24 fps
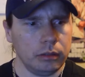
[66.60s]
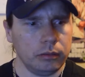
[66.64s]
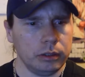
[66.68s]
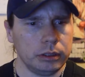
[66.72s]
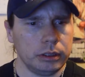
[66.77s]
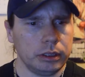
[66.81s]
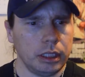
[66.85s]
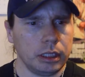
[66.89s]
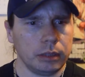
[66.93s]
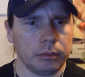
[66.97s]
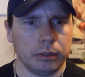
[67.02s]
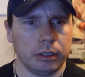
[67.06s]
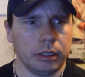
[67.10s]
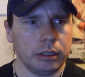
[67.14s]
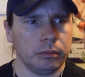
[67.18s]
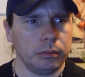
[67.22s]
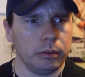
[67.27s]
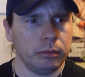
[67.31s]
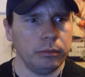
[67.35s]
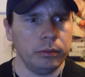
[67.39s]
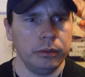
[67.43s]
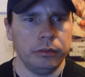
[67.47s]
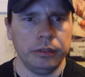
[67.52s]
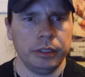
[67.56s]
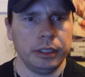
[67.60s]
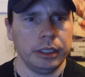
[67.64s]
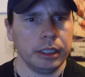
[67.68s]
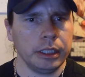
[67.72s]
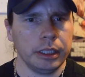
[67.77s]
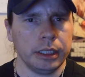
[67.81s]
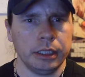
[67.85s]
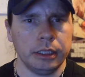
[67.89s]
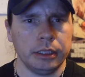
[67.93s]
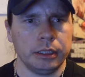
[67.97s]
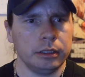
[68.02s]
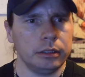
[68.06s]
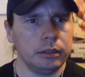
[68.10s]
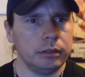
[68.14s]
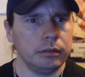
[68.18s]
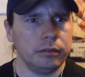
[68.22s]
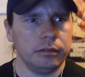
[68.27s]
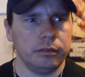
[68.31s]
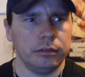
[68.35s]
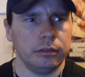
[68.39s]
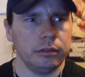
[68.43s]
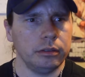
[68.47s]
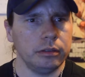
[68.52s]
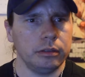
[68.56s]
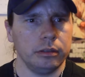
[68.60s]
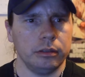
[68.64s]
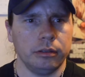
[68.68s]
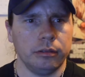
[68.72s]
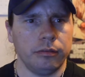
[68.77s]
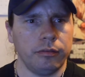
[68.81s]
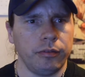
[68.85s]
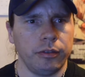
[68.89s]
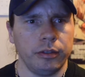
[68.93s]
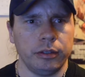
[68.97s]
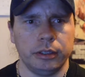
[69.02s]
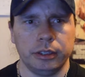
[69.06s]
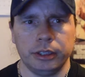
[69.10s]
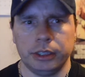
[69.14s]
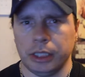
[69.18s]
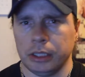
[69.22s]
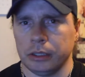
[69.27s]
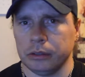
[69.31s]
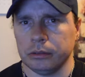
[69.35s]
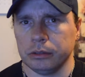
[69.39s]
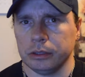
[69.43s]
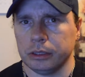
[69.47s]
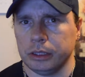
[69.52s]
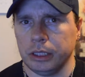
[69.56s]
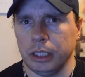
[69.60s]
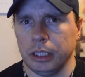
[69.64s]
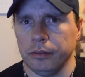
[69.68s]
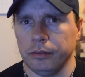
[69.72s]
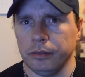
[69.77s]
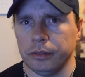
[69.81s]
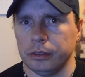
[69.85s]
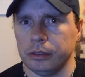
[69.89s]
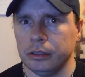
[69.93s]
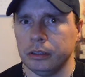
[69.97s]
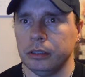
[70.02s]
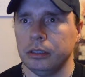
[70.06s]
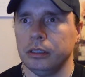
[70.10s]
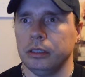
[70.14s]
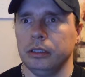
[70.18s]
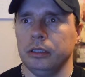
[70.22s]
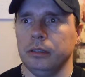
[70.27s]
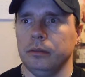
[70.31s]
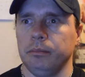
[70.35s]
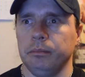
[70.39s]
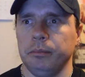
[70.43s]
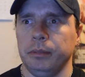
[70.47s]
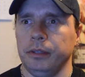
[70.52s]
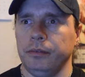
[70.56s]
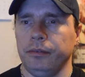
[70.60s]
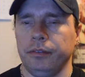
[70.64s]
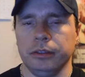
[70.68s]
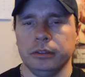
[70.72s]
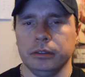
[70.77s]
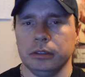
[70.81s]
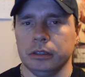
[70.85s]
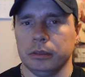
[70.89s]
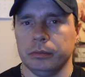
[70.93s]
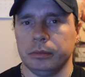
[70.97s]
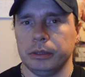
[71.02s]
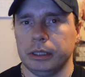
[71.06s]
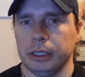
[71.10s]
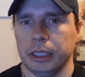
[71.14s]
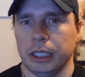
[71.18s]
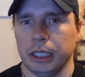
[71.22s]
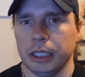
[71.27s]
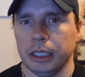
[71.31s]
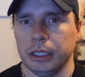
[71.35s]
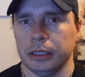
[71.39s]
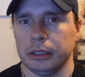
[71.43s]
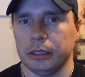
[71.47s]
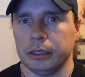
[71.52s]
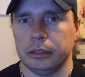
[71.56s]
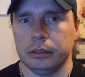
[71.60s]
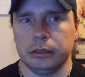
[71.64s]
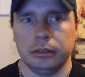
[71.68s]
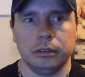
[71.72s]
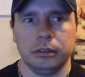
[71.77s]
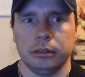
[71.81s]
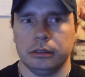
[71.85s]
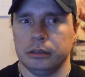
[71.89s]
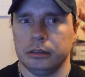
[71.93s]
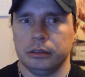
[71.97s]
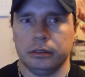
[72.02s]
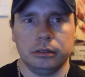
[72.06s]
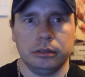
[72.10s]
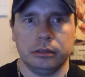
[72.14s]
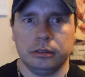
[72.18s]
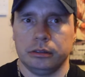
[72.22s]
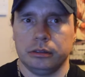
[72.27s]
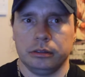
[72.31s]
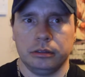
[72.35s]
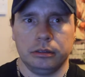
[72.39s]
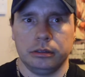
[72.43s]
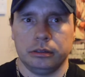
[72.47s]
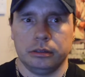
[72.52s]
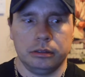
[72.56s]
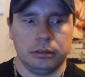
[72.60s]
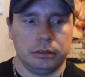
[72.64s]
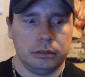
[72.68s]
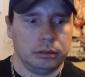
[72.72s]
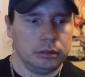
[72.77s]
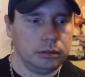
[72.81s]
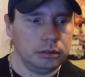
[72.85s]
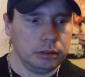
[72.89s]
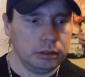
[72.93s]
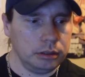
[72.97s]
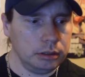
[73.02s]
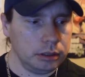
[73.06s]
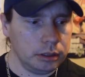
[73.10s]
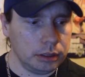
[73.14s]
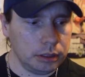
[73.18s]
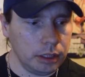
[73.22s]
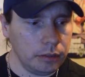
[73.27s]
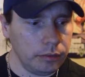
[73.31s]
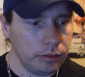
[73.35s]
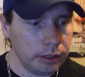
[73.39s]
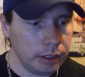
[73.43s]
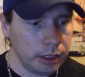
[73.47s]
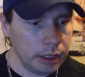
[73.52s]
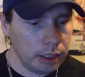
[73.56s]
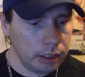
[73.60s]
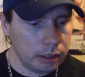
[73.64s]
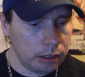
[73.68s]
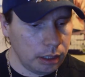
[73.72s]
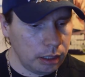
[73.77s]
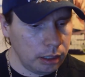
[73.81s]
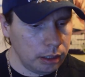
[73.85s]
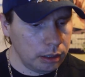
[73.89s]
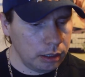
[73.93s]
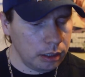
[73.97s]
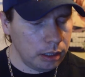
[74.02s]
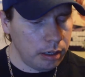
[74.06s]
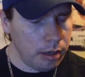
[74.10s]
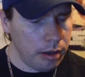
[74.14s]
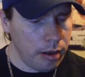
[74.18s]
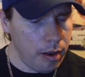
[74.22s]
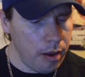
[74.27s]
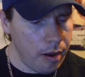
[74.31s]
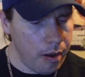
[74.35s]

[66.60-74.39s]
I was talking about. Talking about movie night and food in general and stuff, and me feeling a little bit tired and stuff like that.